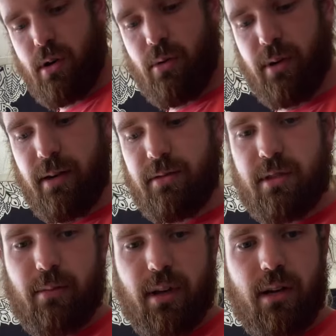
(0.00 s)
we have
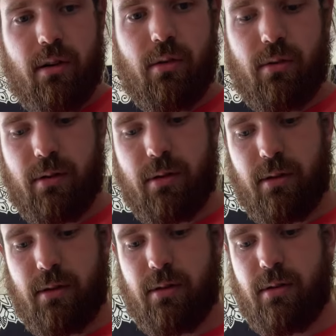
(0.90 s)
tomato,
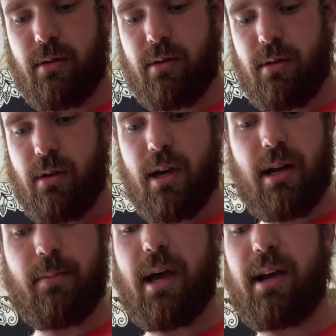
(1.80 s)
and
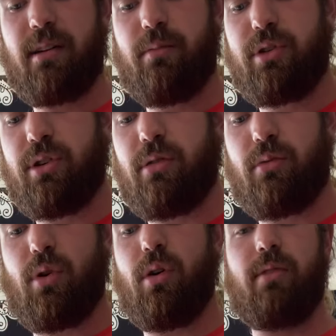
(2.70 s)
I'm not going to put you through
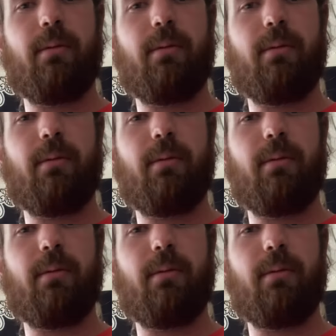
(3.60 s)
all of it.